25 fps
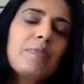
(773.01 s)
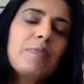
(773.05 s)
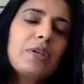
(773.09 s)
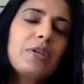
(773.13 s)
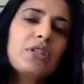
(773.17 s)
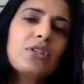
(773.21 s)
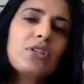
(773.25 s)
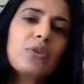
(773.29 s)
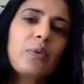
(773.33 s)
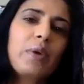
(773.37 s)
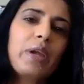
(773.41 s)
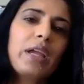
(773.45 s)

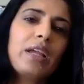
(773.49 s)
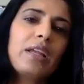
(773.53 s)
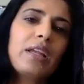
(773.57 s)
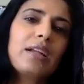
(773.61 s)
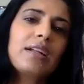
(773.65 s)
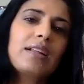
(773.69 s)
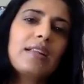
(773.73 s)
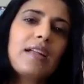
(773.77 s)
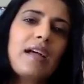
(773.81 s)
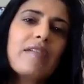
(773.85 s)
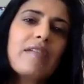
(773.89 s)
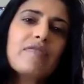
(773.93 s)
between
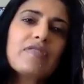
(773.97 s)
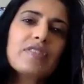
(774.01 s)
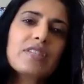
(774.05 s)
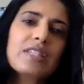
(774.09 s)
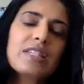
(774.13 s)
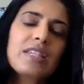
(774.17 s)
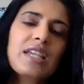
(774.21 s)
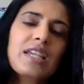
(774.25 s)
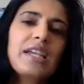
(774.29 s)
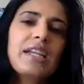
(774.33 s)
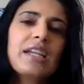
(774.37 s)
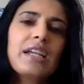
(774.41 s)

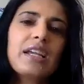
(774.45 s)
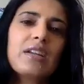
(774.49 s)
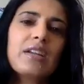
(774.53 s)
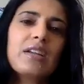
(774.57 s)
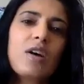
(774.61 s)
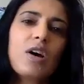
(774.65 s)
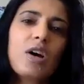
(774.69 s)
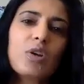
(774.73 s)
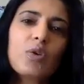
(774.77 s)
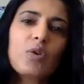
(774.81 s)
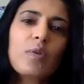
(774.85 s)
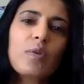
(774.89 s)
glyphosate and
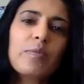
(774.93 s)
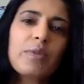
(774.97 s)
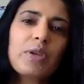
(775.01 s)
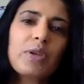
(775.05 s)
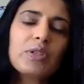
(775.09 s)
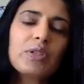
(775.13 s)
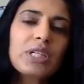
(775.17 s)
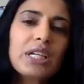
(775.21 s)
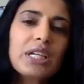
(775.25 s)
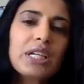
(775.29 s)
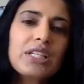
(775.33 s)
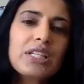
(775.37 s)

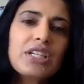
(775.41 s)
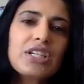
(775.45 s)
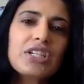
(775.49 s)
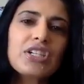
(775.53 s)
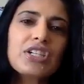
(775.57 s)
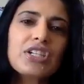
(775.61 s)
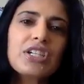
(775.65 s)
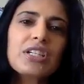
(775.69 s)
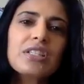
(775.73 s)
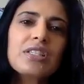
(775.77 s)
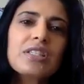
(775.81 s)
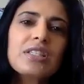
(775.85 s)
autoimmune
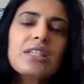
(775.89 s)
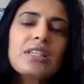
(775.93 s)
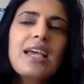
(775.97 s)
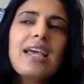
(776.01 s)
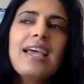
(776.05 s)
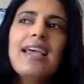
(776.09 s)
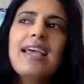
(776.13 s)
conditions.